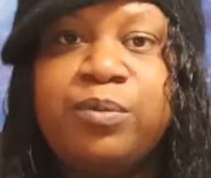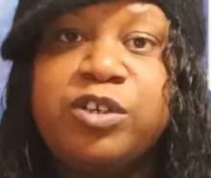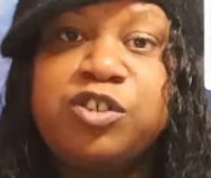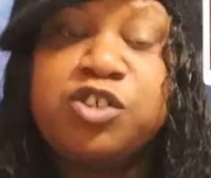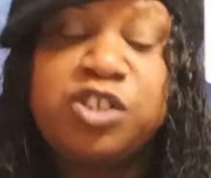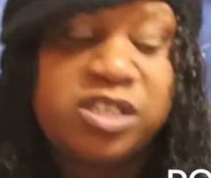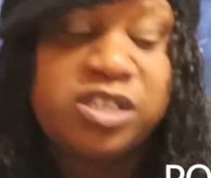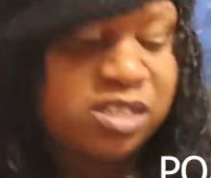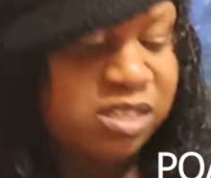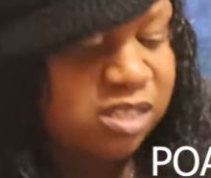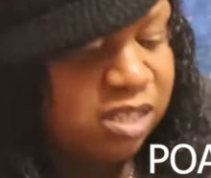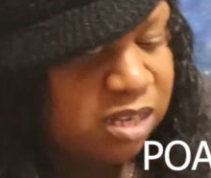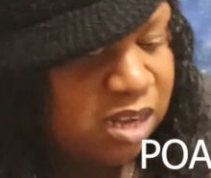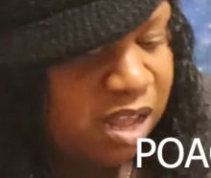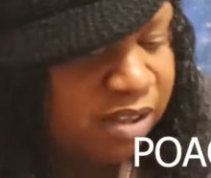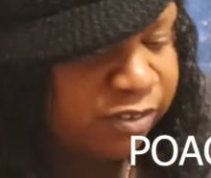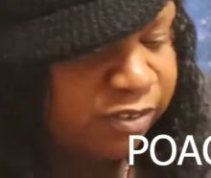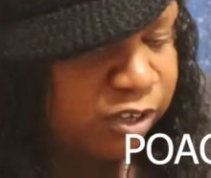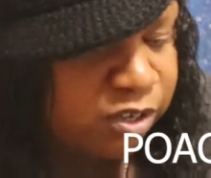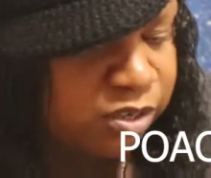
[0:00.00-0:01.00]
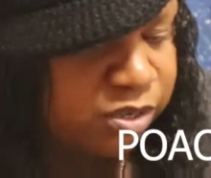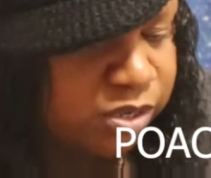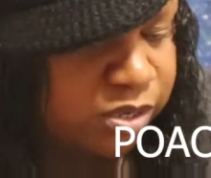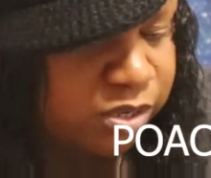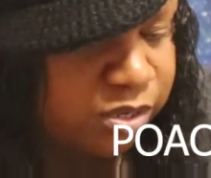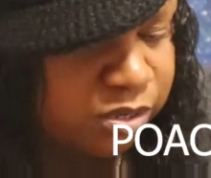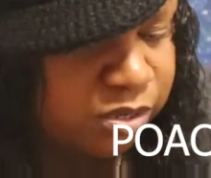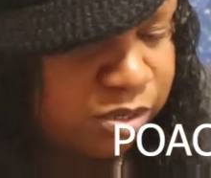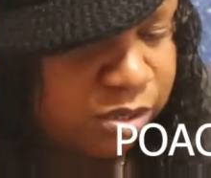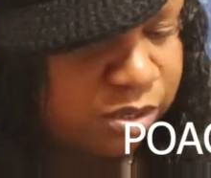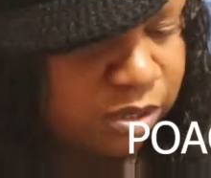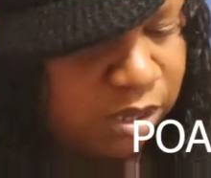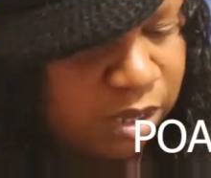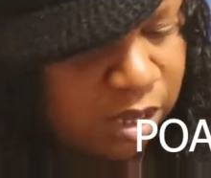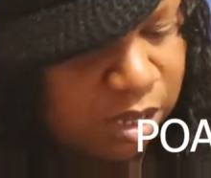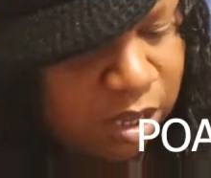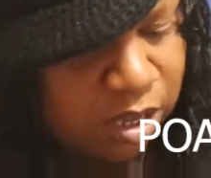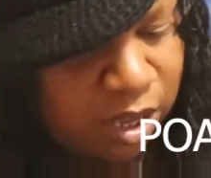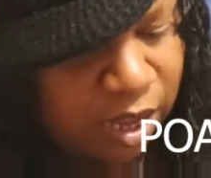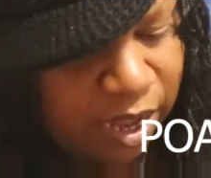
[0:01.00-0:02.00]
which is the Lovers,
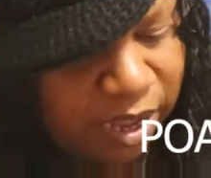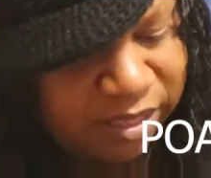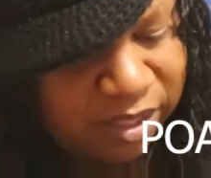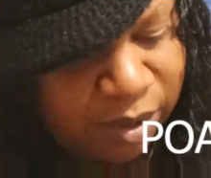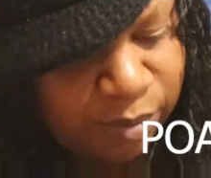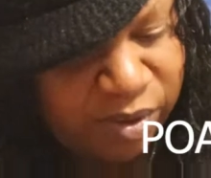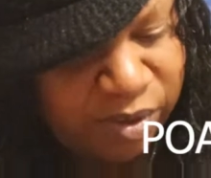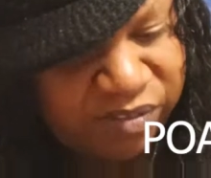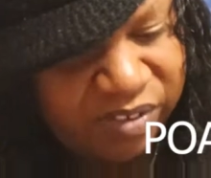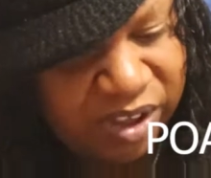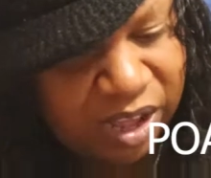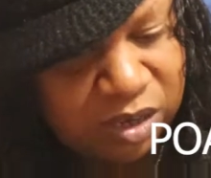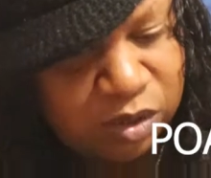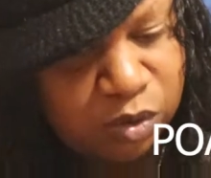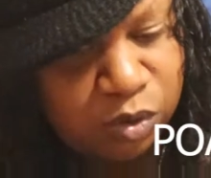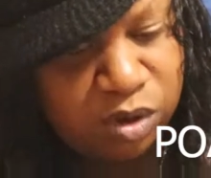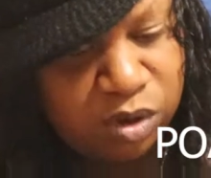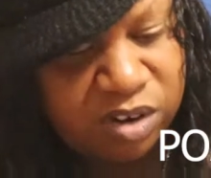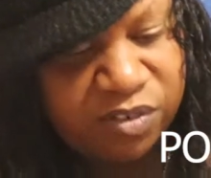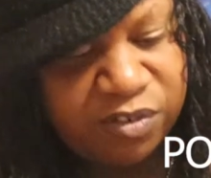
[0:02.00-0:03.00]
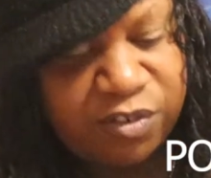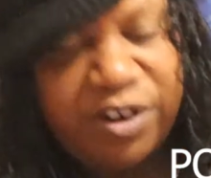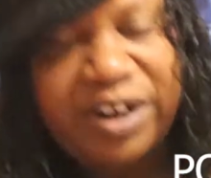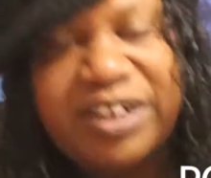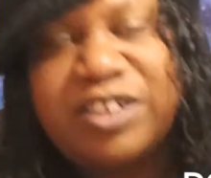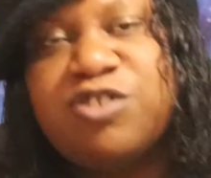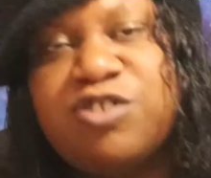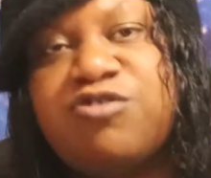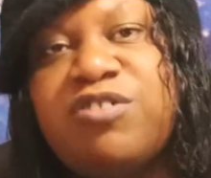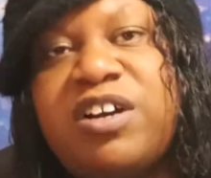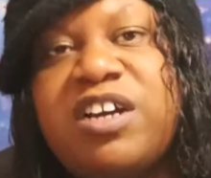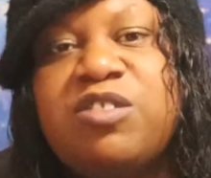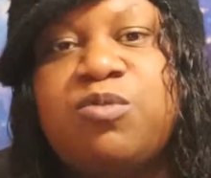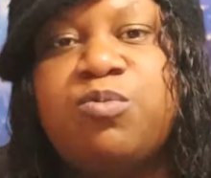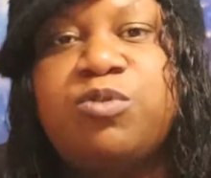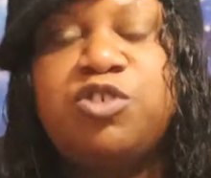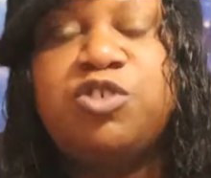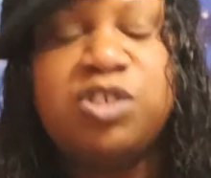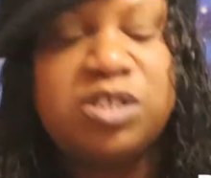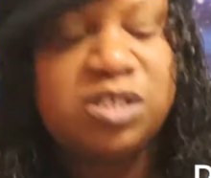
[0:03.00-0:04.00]
and then we've got Lord of Great Strength,
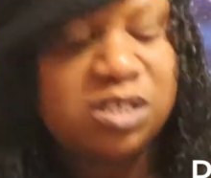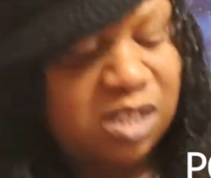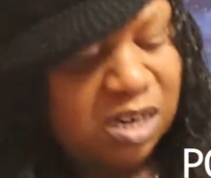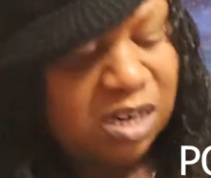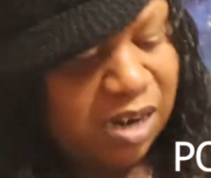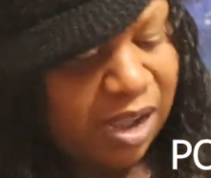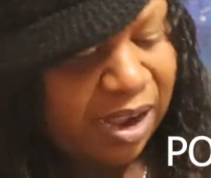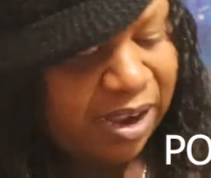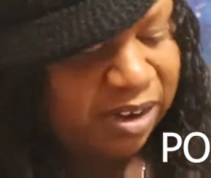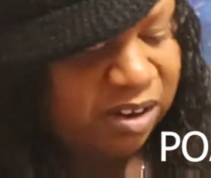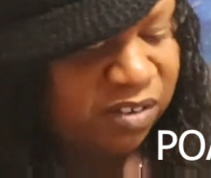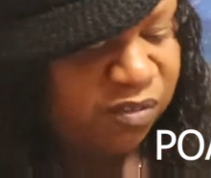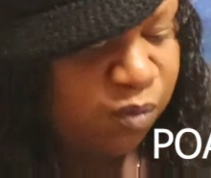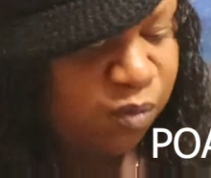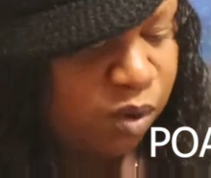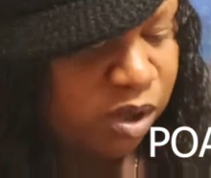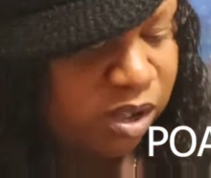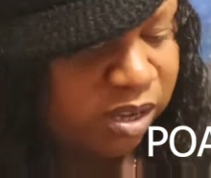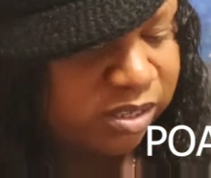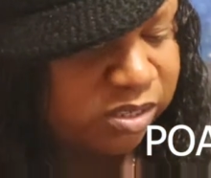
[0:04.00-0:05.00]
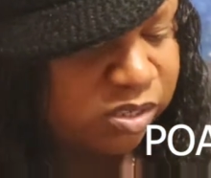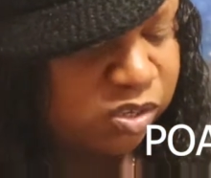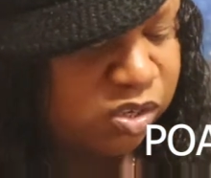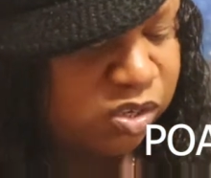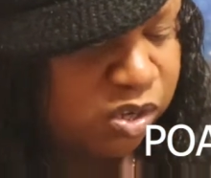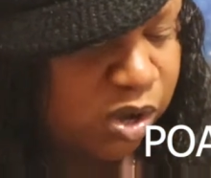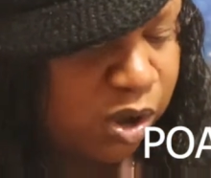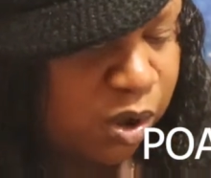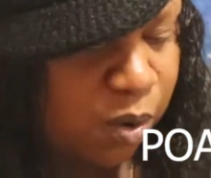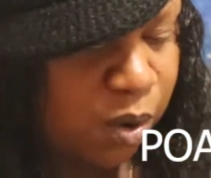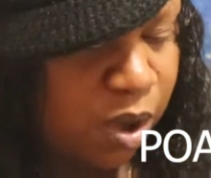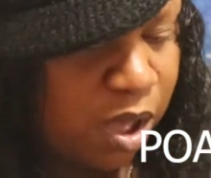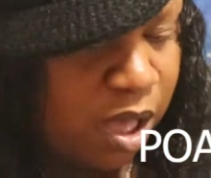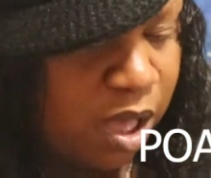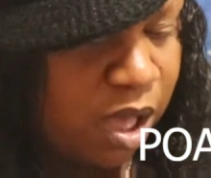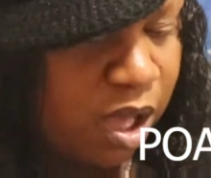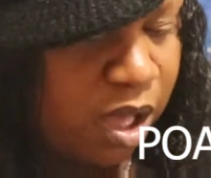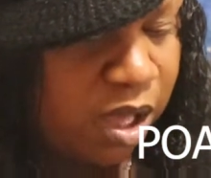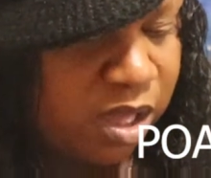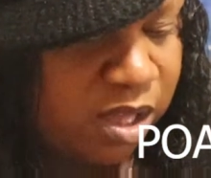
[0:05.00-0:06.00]
which is the Nine of Wands. So,
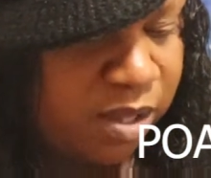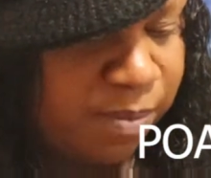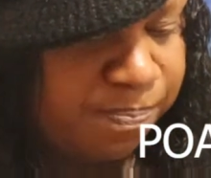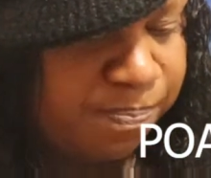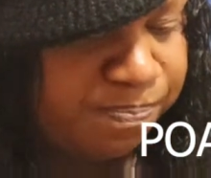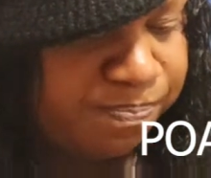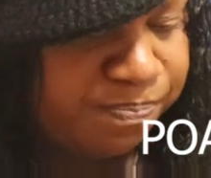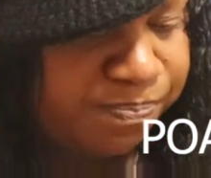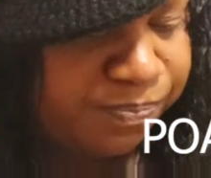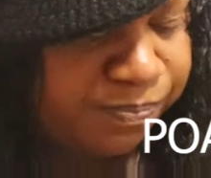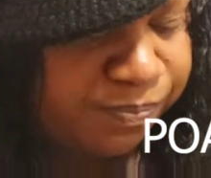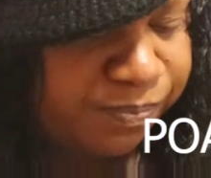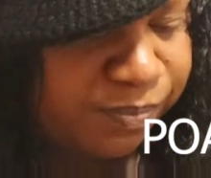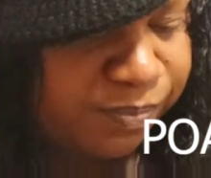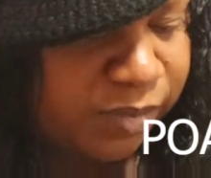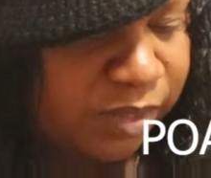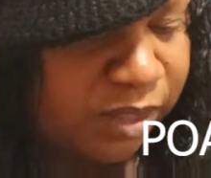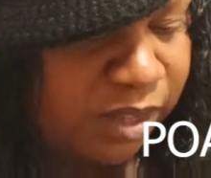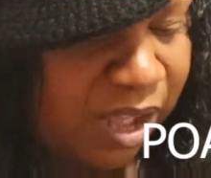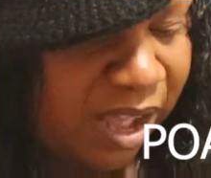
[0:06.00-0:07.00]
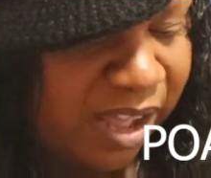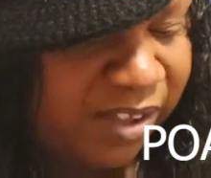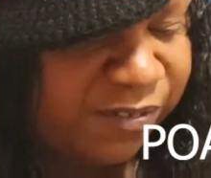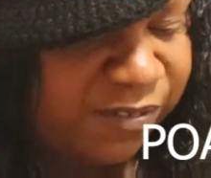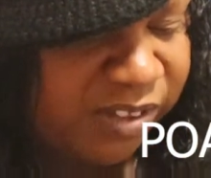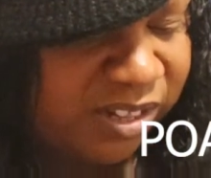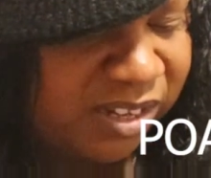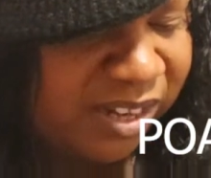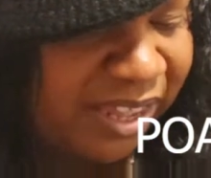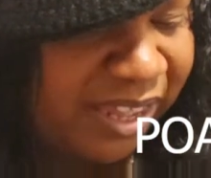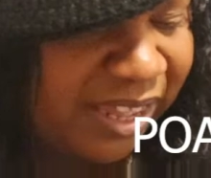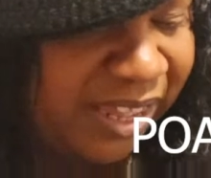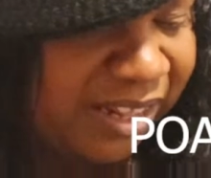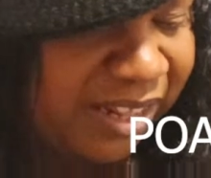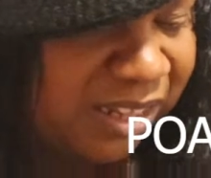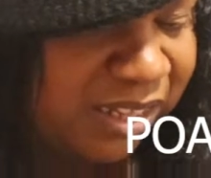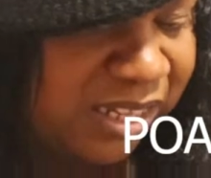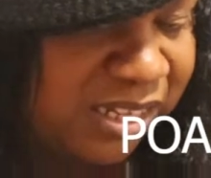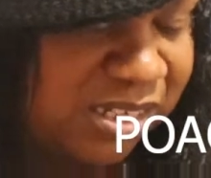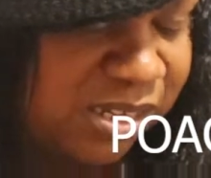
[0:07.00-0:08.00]
I feel like,
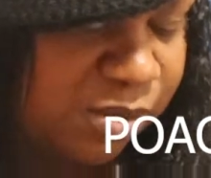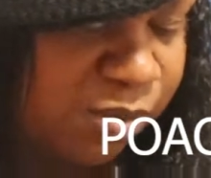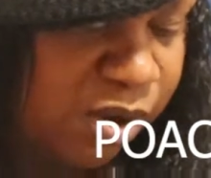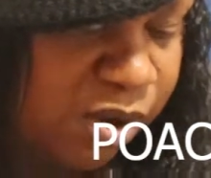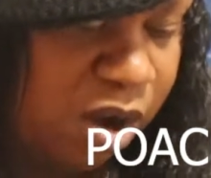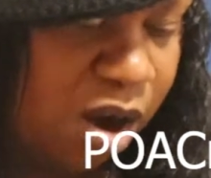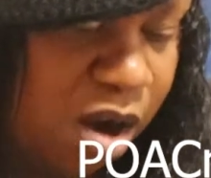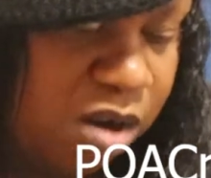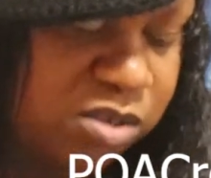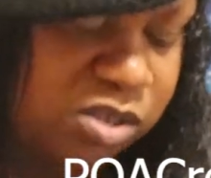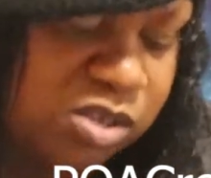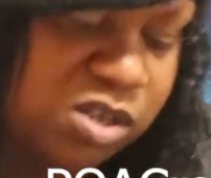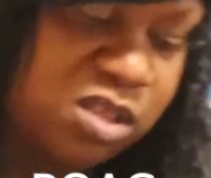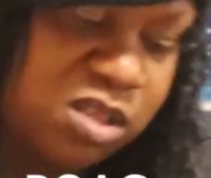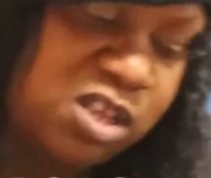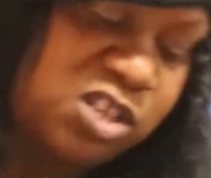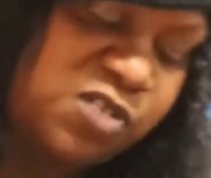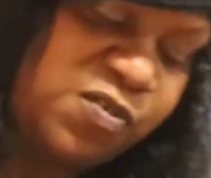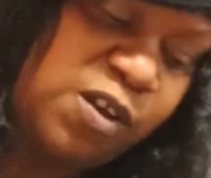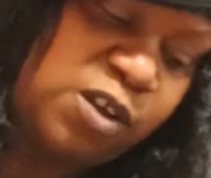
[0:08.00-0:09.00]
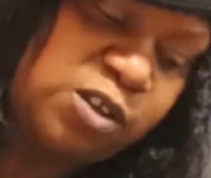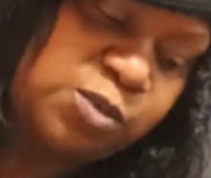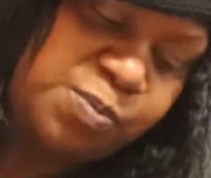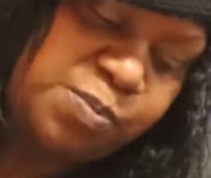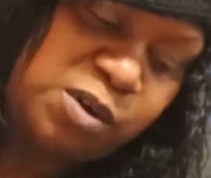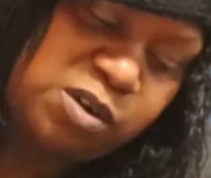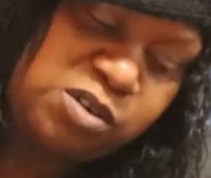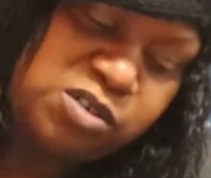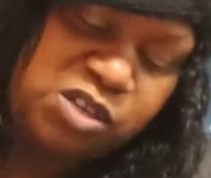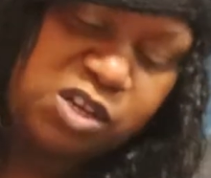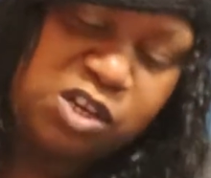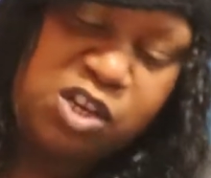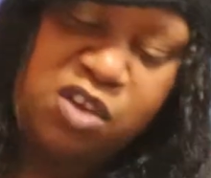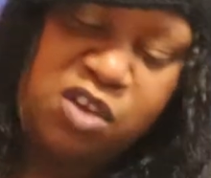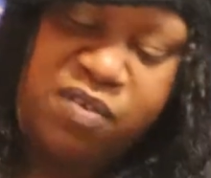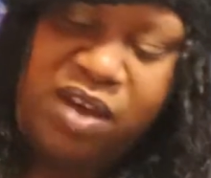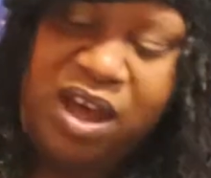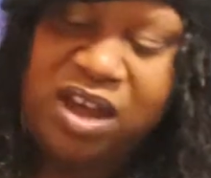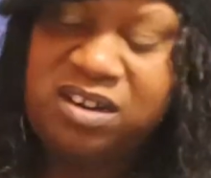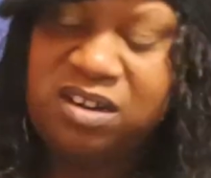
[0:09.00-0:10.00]
at least in regards to this false person,
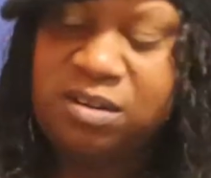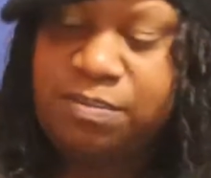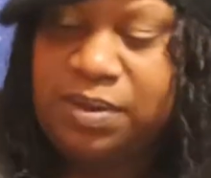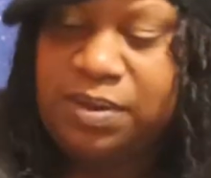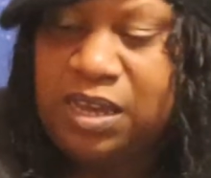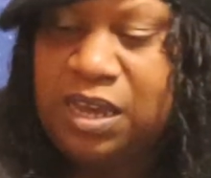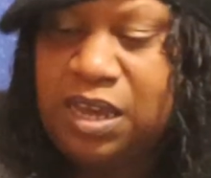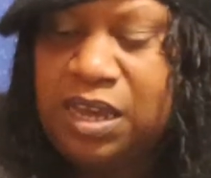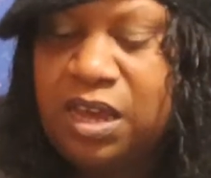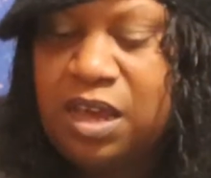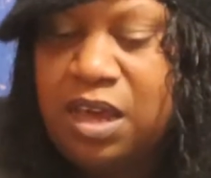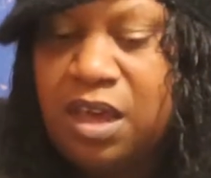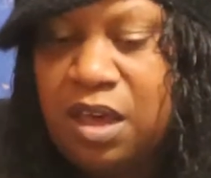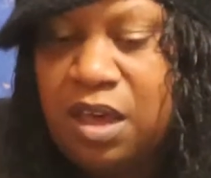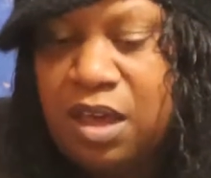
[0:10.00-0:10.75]
you've had to be,